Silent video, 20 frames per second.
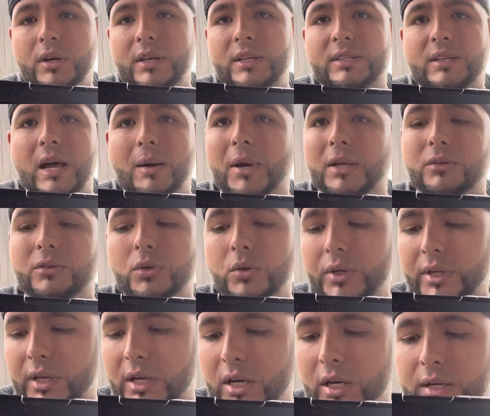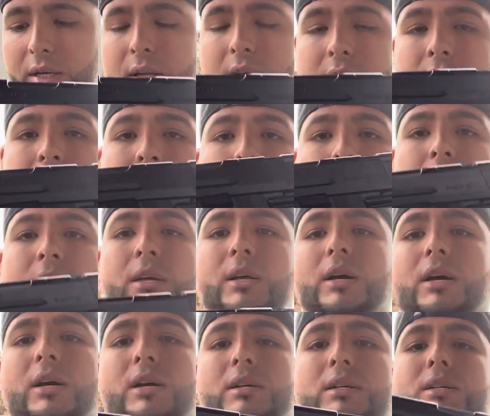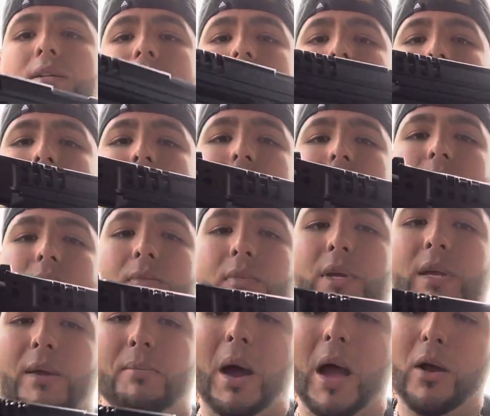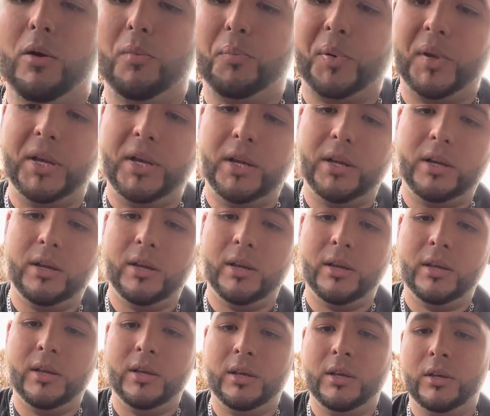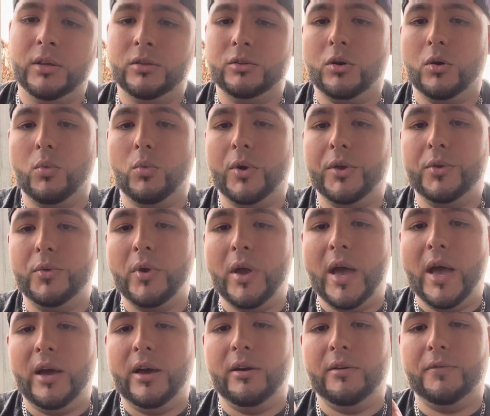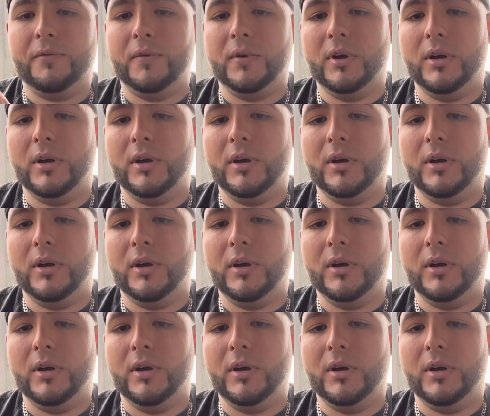It's not my duty gun, in my opinion. So when you have